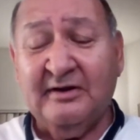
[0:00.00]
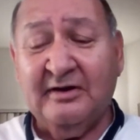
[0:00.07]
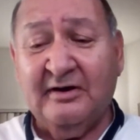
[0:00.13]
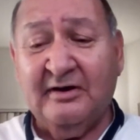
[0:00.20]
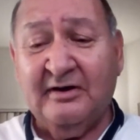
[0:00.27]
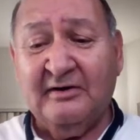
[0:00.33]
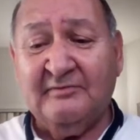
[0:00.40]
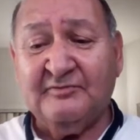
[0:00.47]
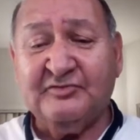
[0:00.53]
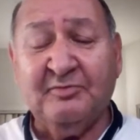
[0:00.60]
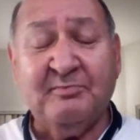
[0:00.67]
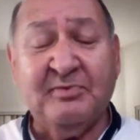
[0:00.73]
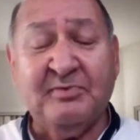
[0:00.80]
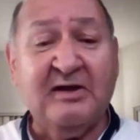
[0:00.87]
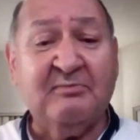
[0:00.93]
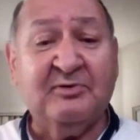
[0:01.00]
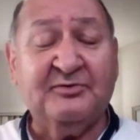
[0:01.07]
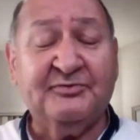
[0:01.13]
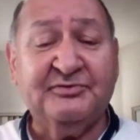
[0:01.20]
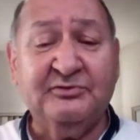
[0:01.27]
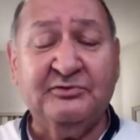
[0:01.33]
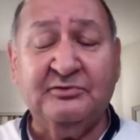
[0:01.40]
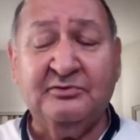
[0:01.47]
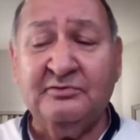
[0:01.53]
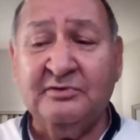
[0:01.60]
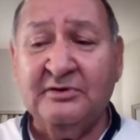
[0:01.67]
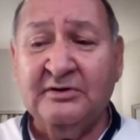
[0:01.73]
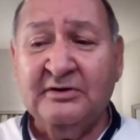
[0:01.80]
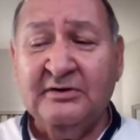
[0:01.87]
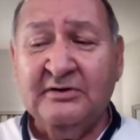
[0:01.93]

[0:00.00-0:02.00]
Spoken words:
to be able to